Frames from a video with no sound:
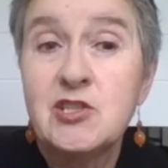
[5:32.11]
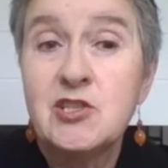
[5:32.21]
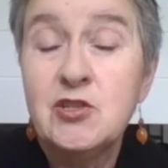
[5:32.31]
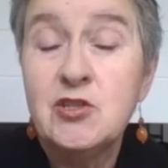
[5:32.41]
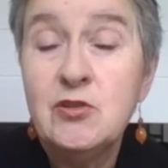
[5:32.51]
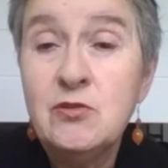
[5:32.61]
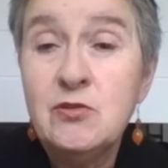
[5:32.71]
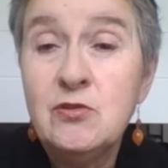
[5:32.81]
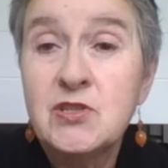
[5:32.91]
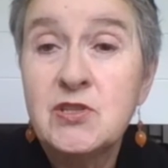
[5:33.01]
to Jews,
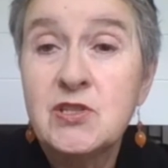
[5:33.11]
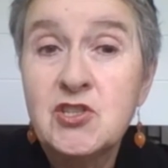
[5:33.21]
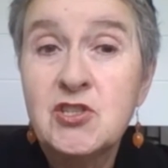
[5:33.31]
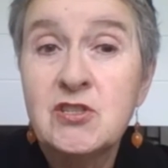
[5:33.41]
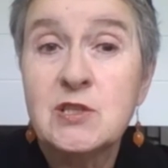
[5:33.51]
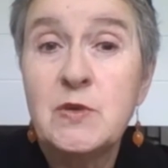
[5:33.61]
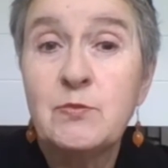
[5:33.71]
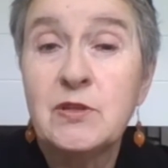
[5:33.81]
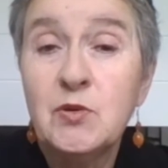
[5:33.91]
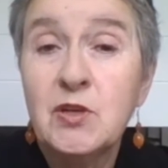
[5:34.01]
to Christians as
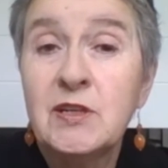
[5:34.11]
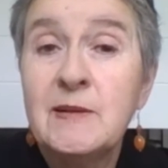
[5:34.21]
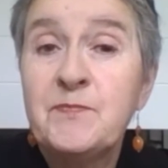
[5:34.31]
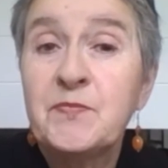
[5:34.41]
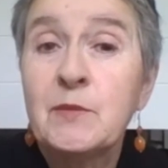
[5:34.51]
people of the book,